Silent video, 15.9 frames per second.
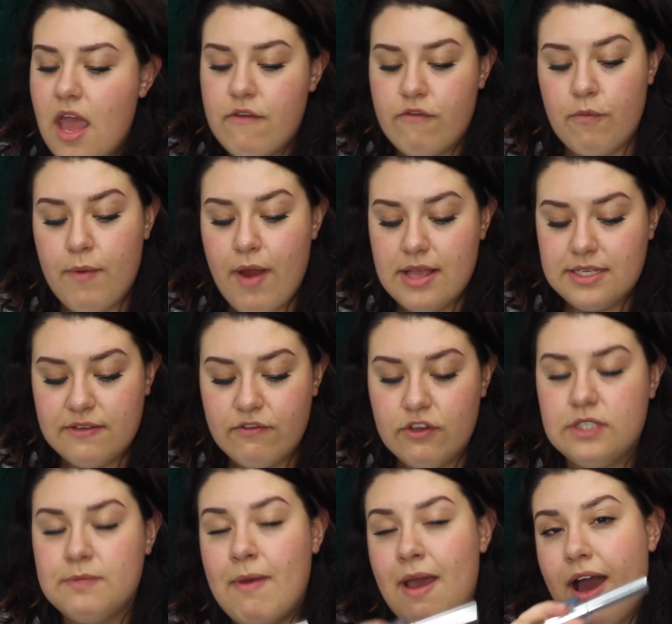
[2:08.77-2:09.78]
And for brows, I've
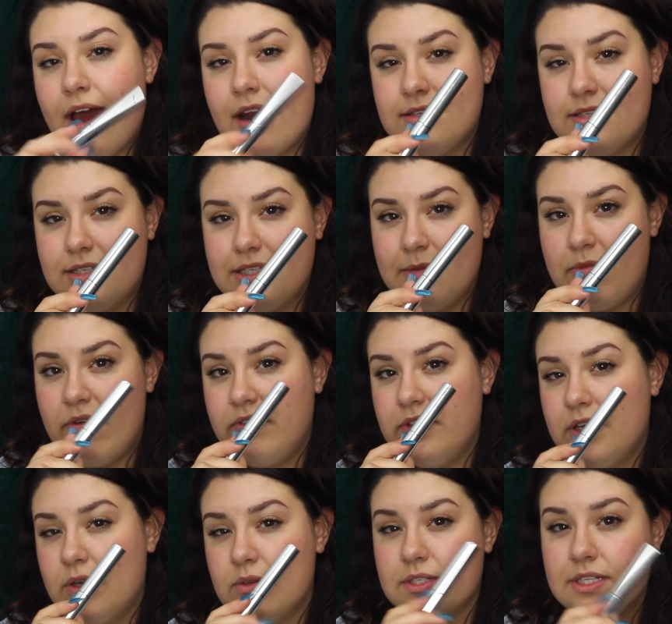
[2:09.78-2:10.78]
used my Anastasia
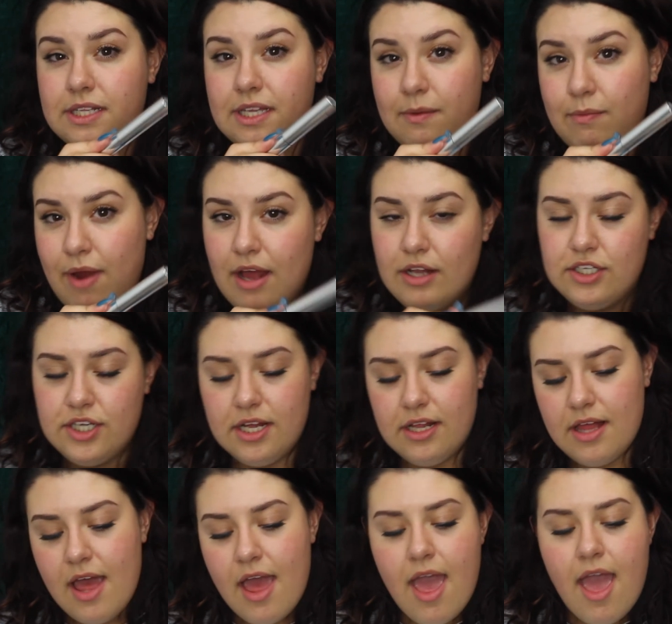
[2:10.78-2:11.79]
Beverly Hills Clear Brow
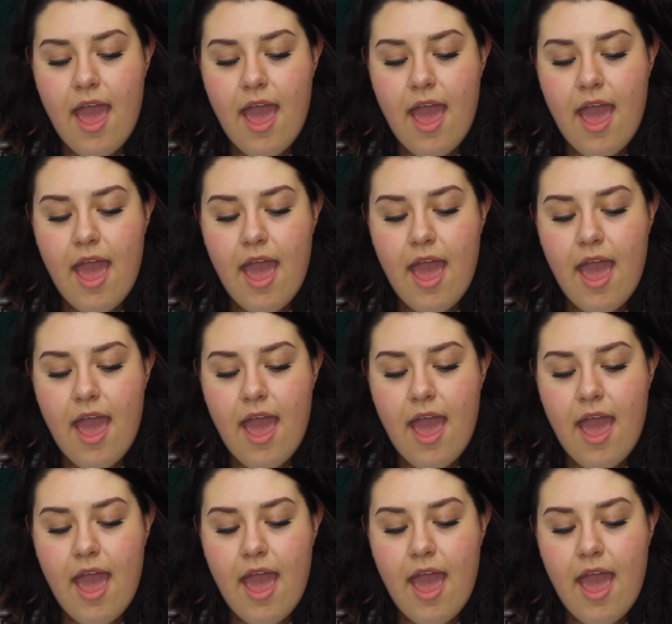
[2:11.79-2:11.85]
Gel